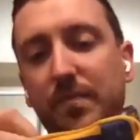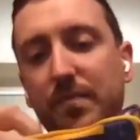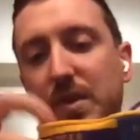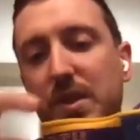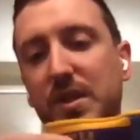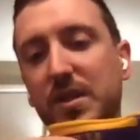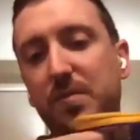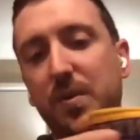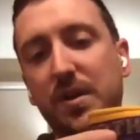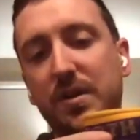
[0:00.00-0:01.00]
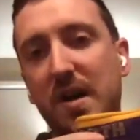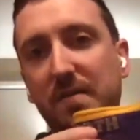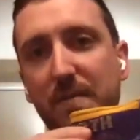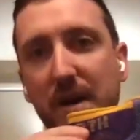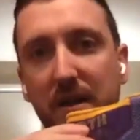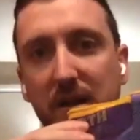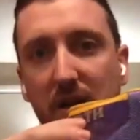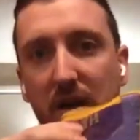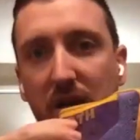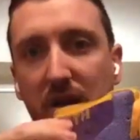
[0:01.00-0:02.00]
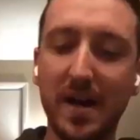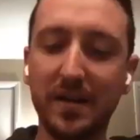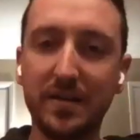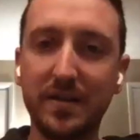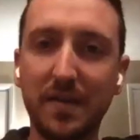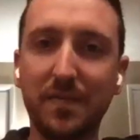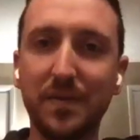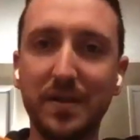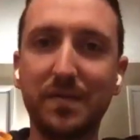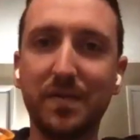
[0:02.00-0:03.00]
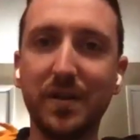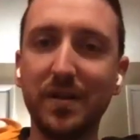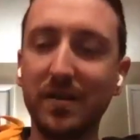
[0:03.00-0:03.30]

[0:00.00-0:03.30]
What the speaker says: But this is pretty soft back here. It's definitely different.